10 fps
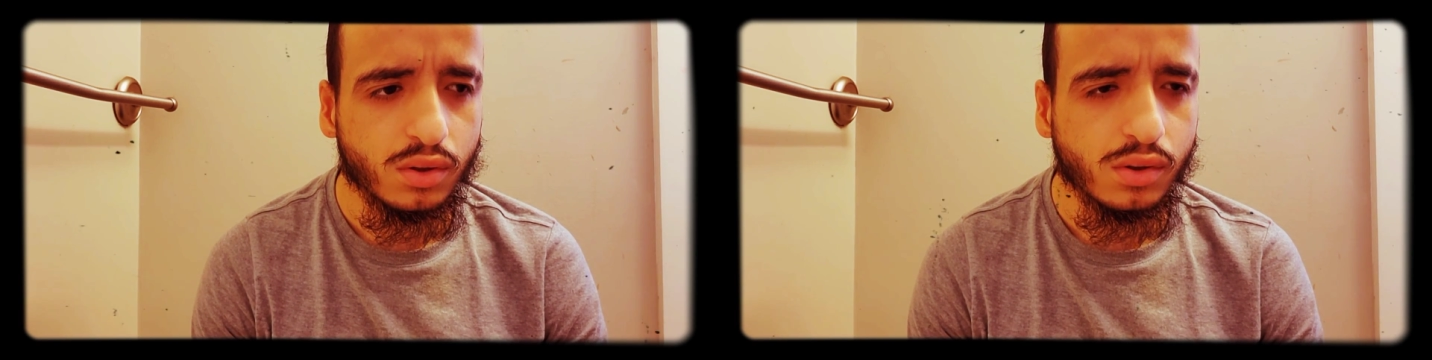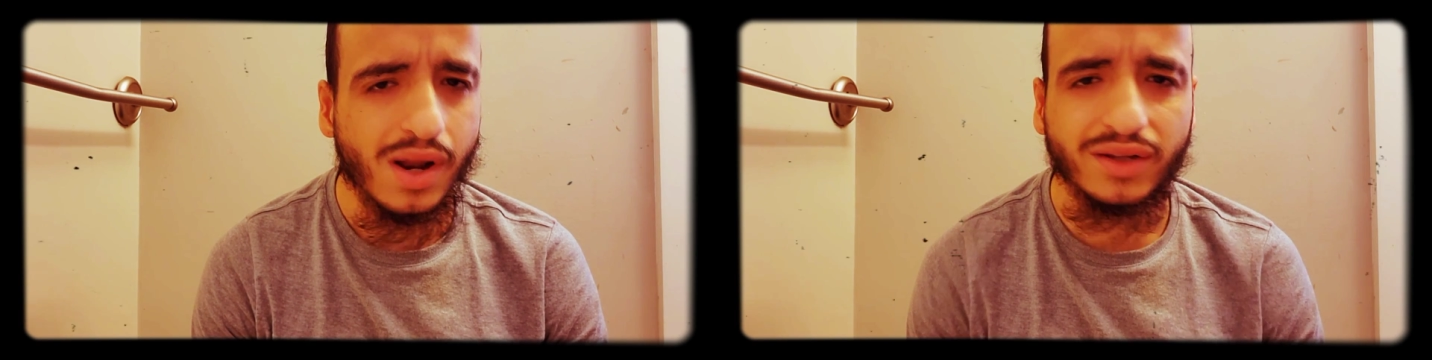
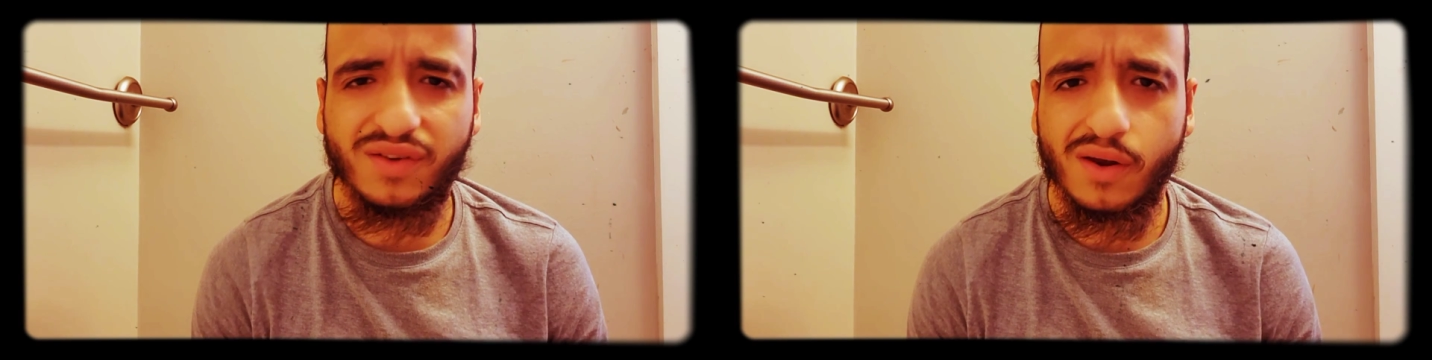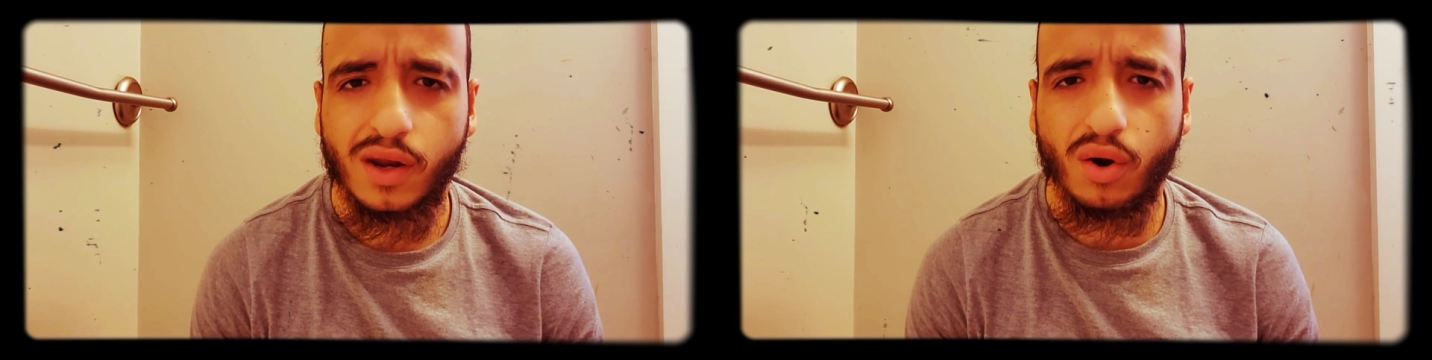And I
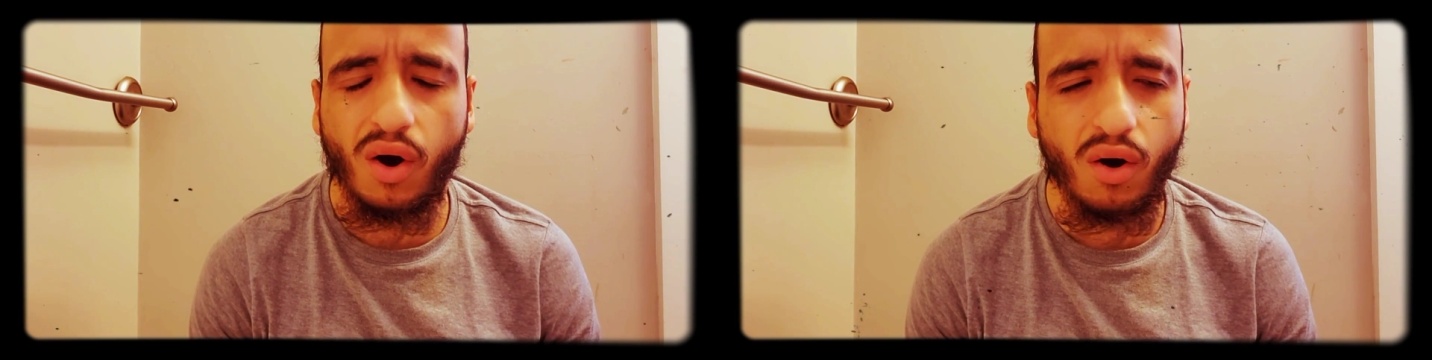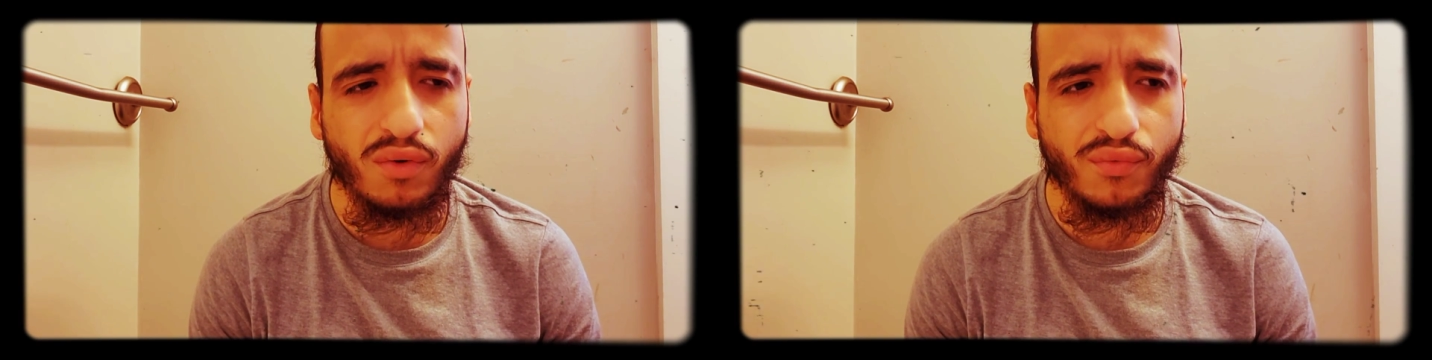took it
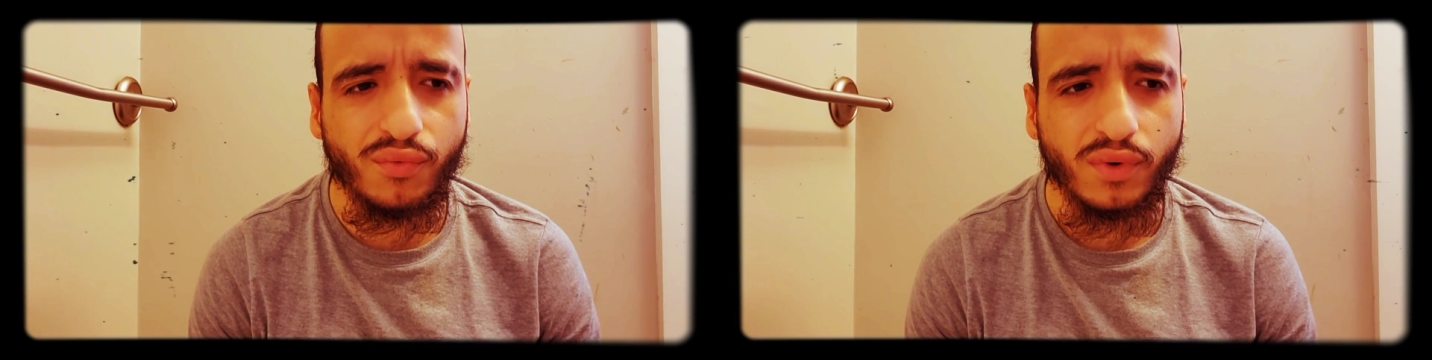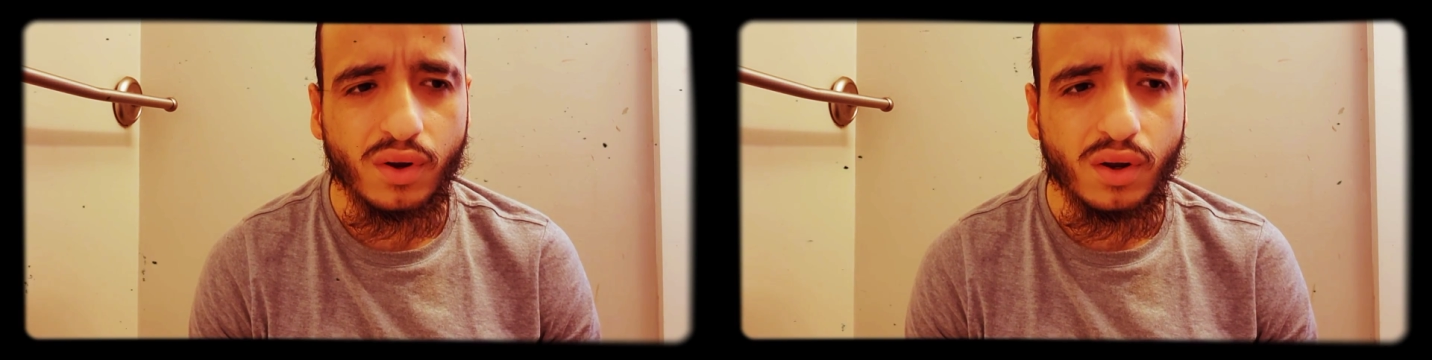off.
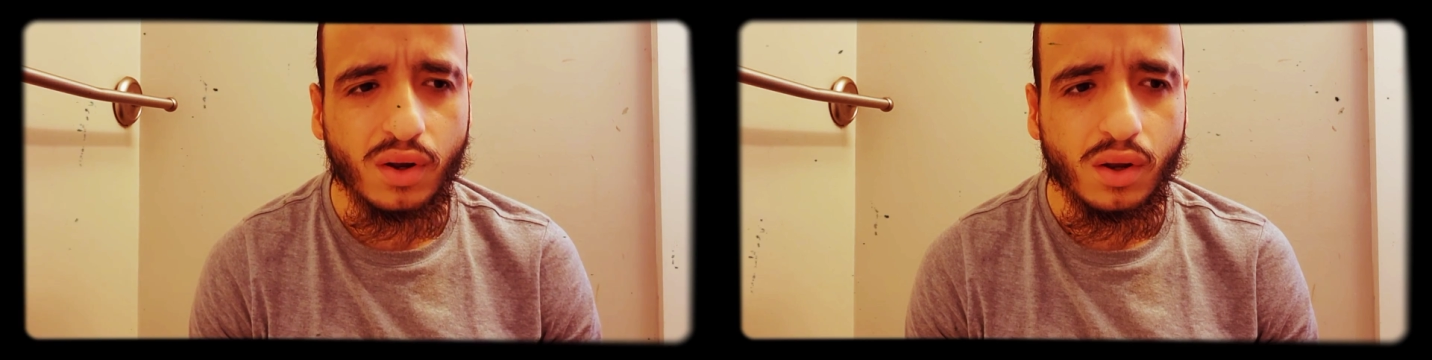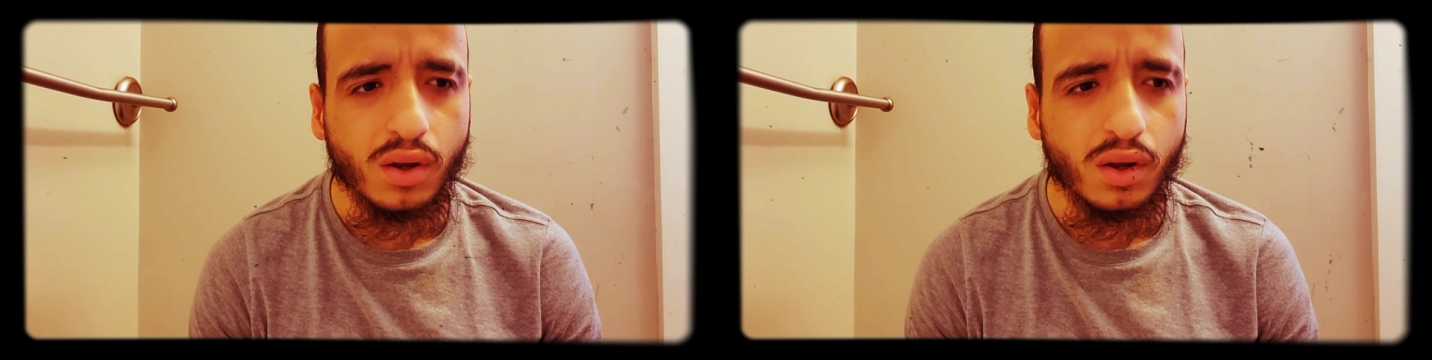
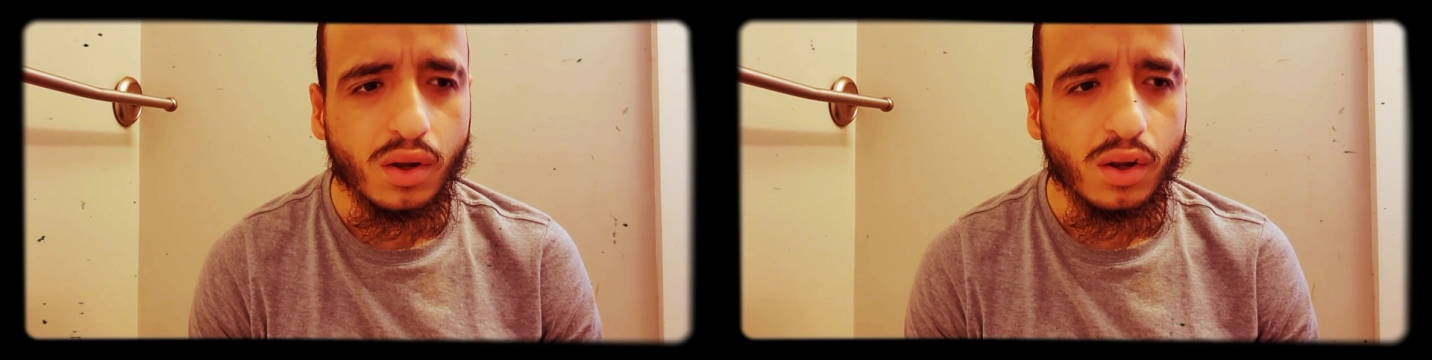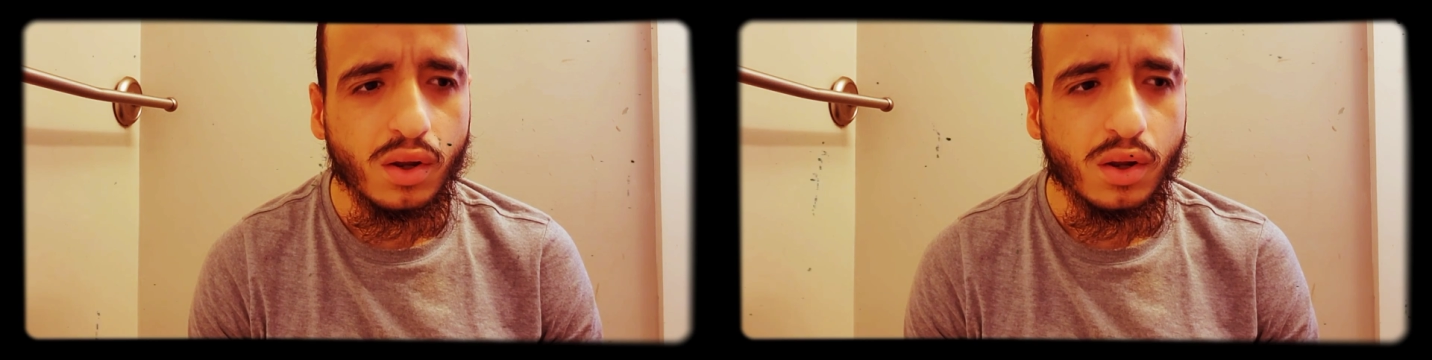
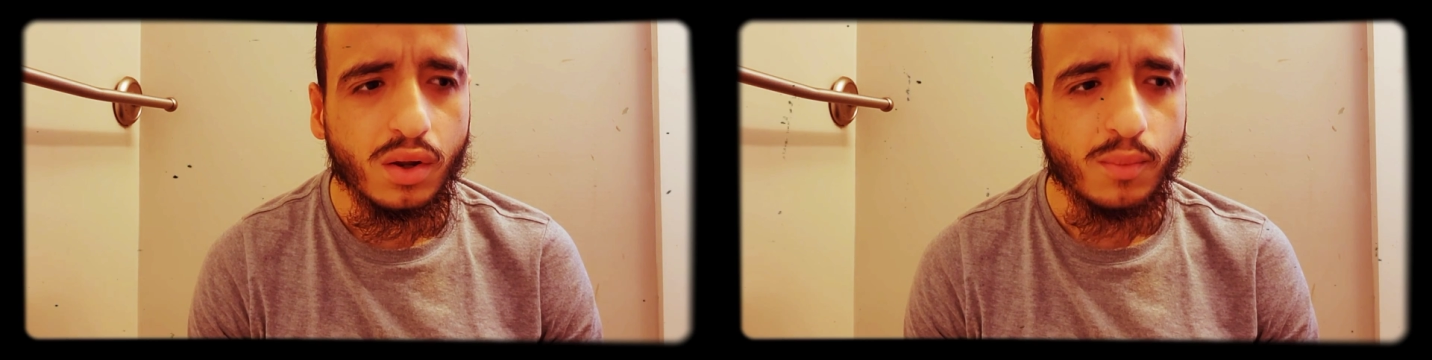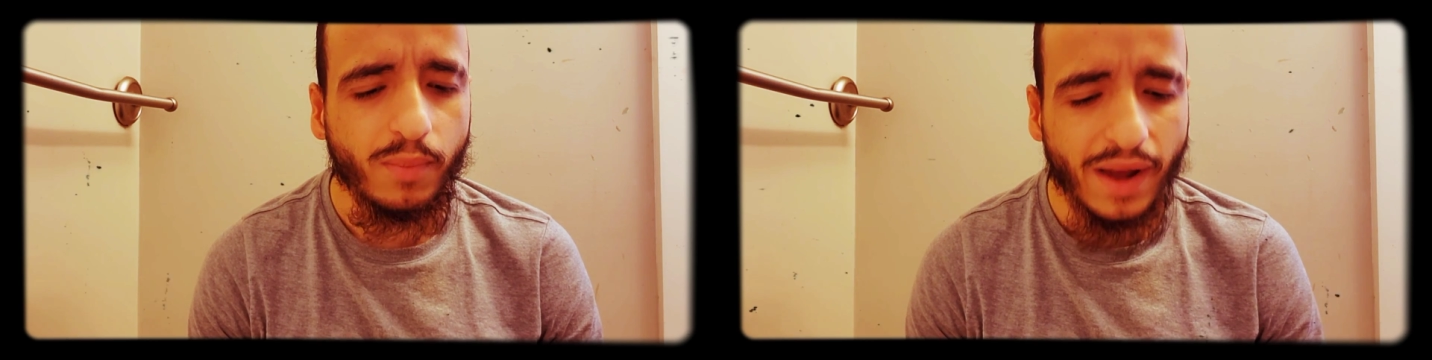But